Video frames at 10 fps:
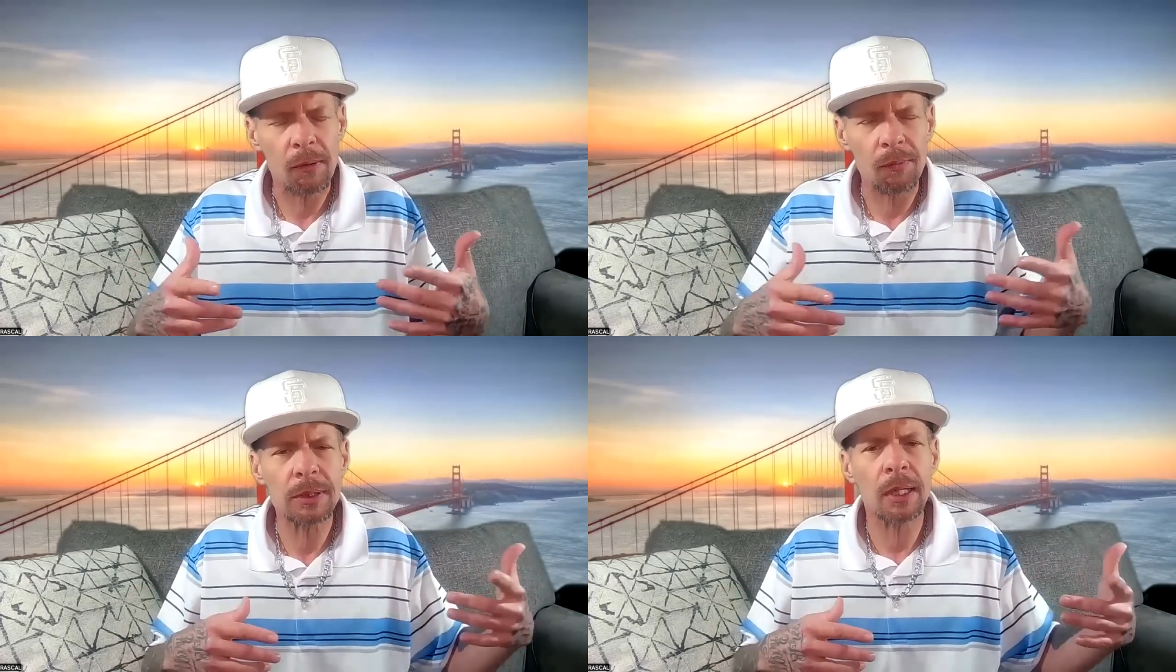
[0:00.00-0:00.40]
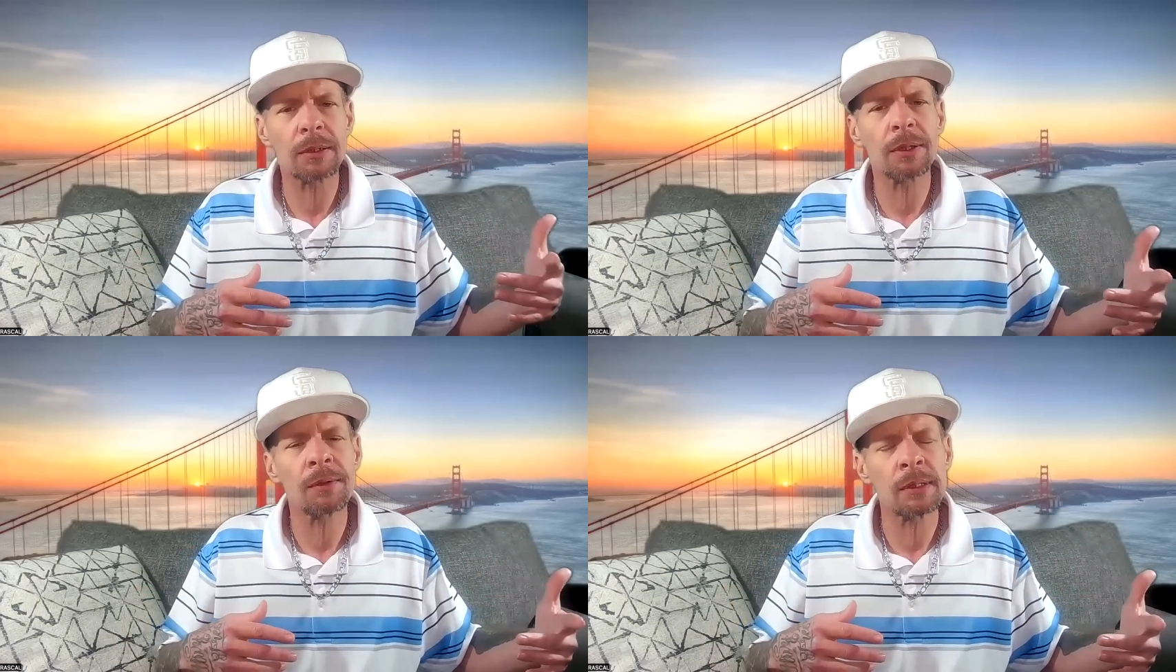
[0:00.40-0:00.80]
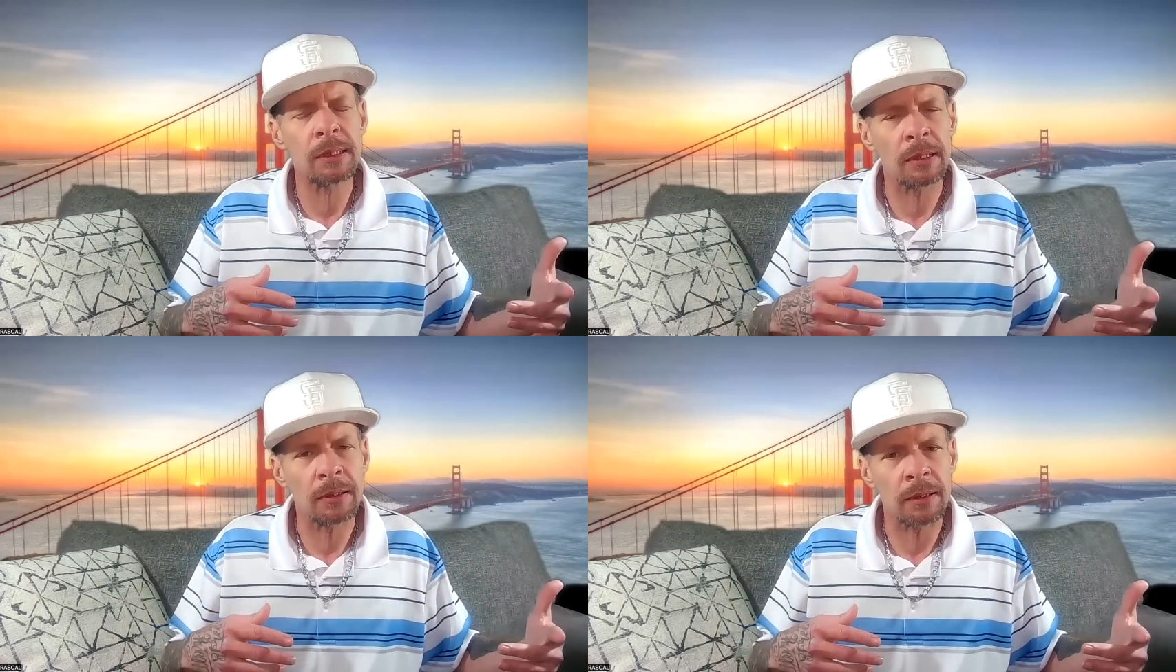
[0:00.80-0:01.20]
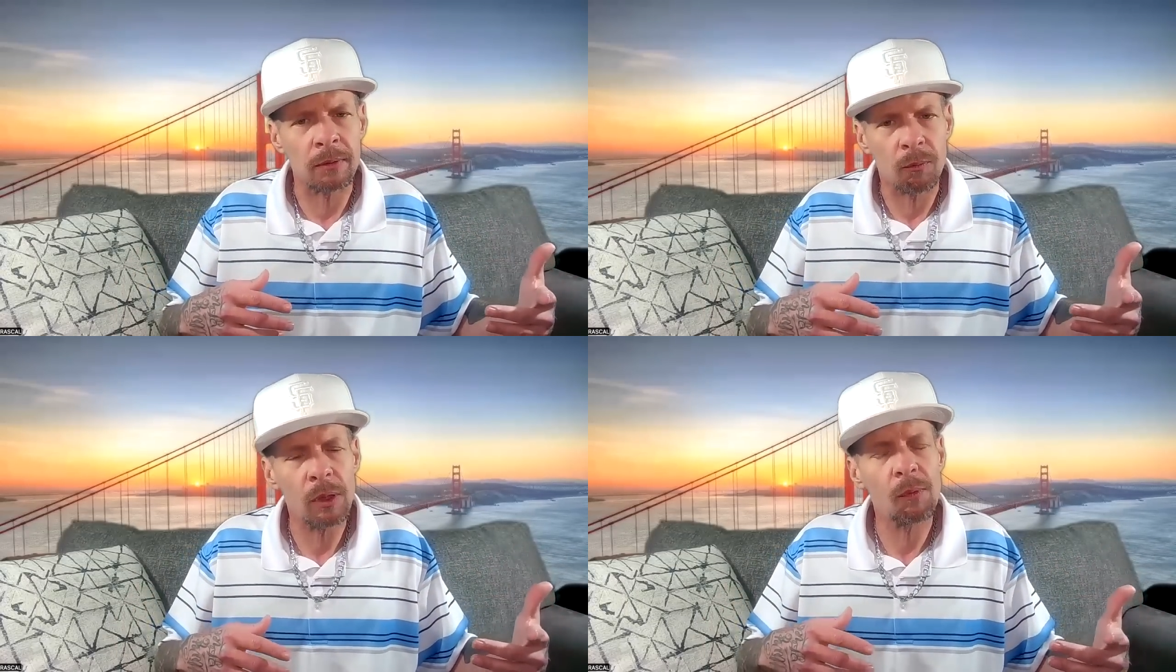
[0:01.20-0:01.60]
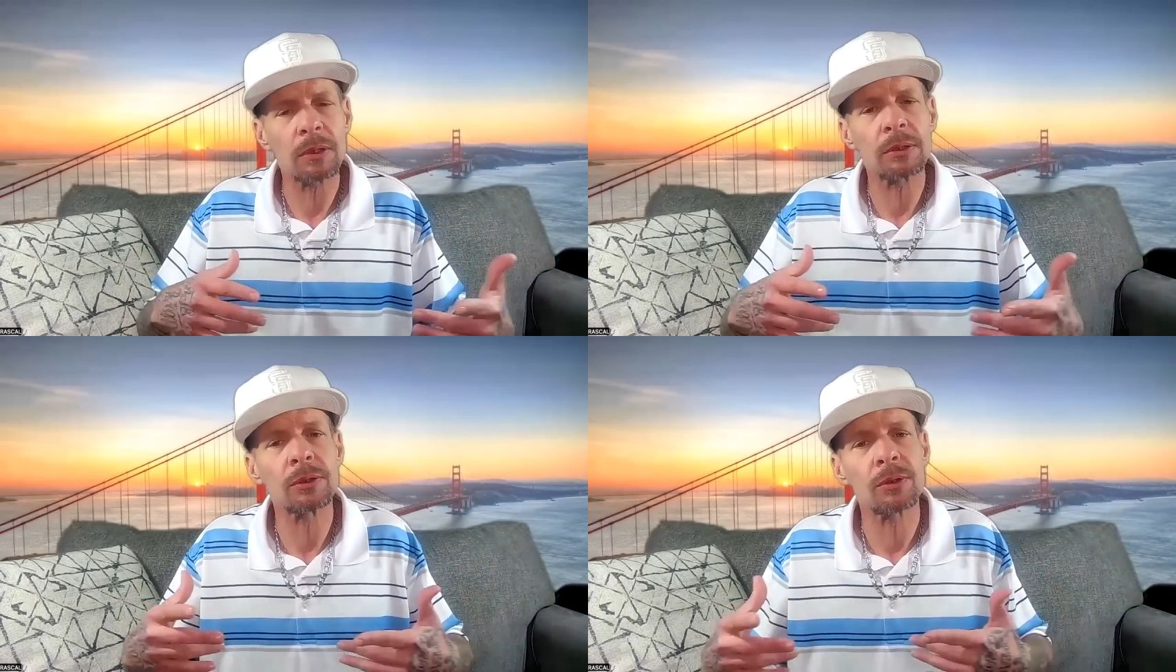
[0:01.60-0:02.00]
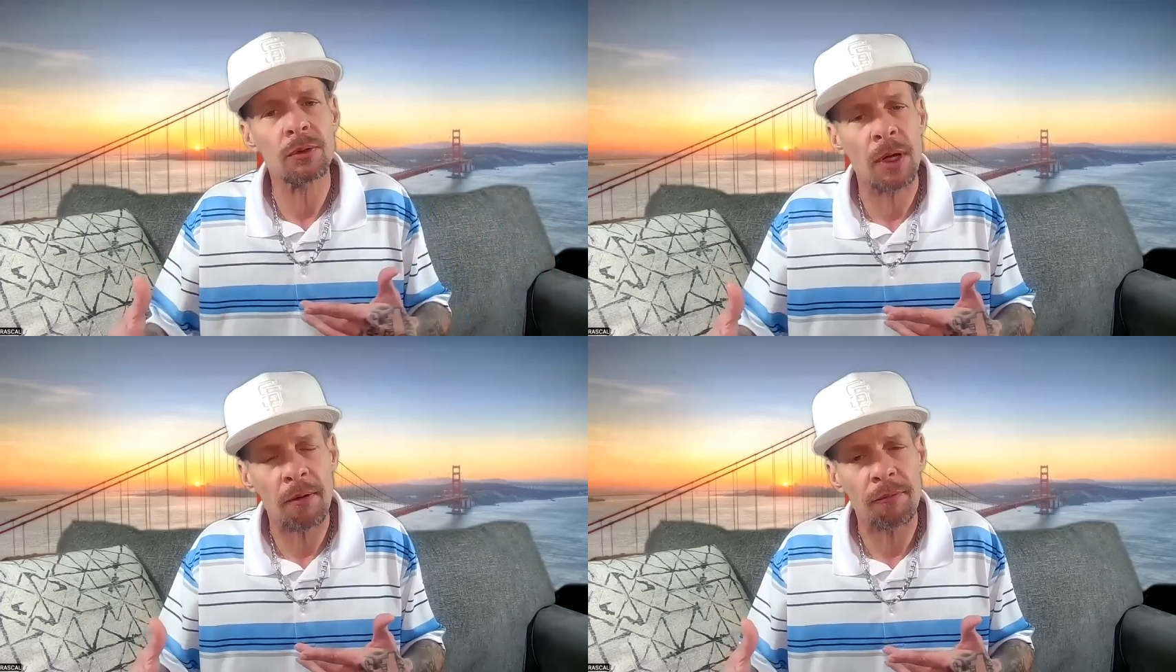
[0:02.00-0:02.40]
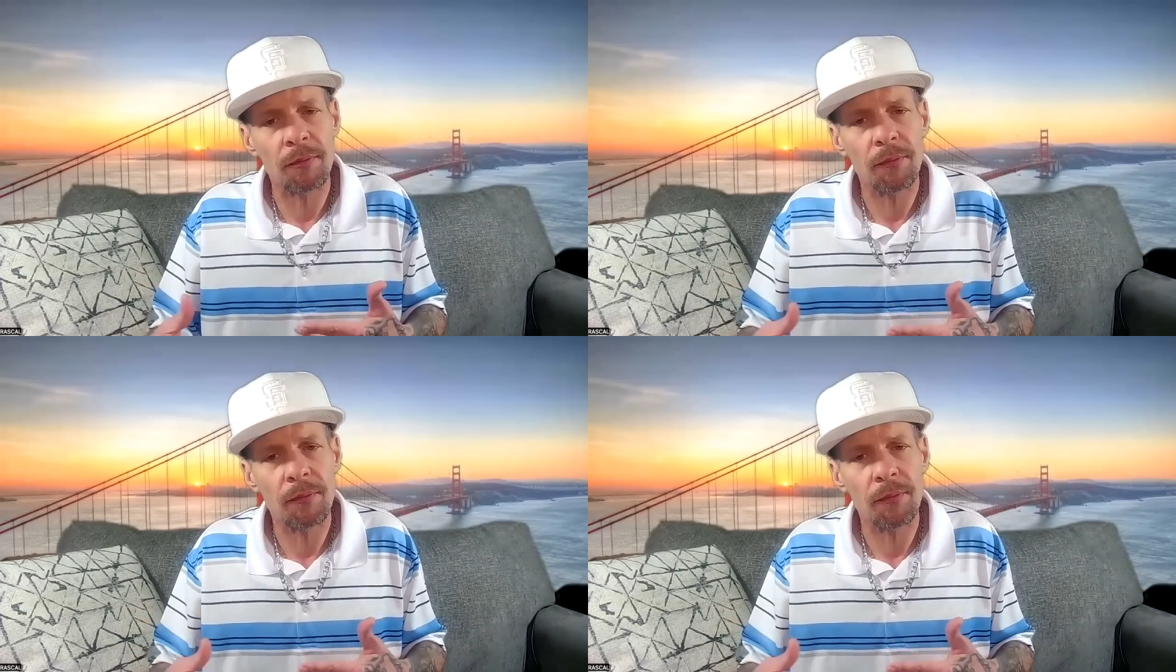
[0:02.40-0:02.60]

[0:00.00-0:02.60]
What's catching your attention? What questions do you have?